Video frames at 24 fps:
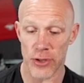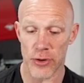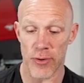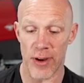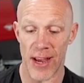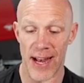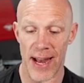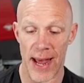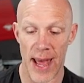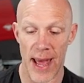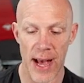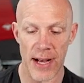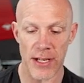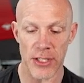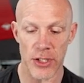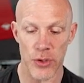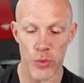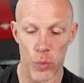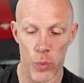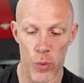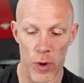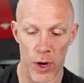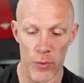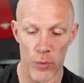create X
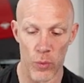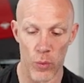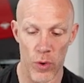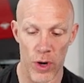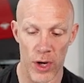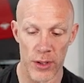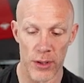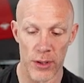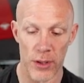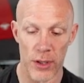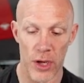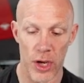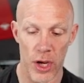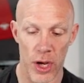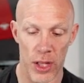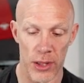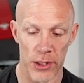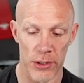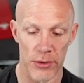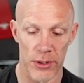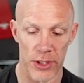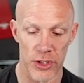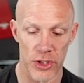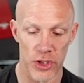1/1
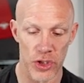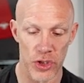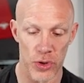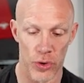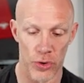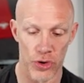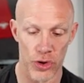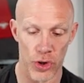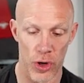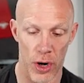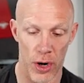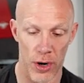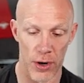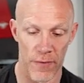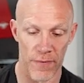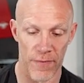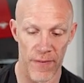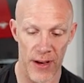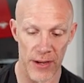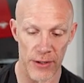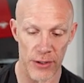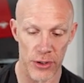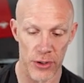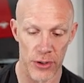colorless soldier
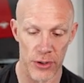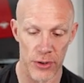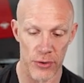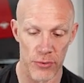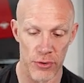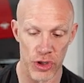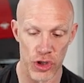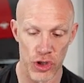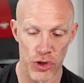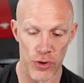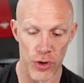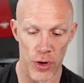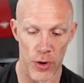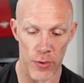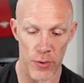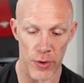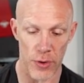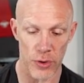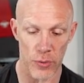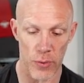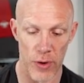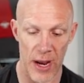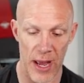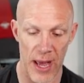artifact creature
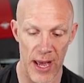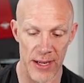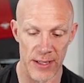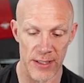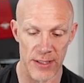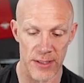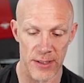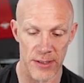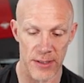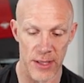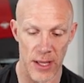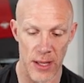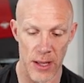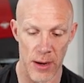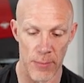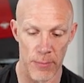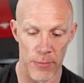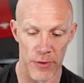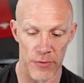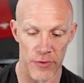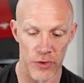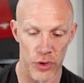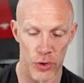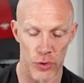tokens, where X is the
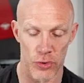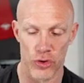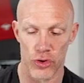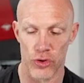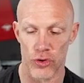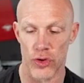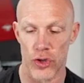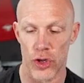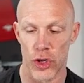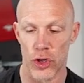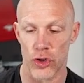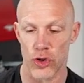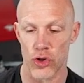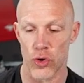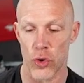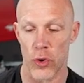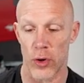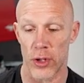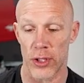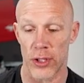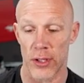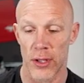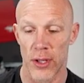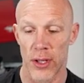number of soldiers you
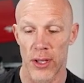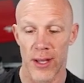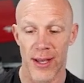control.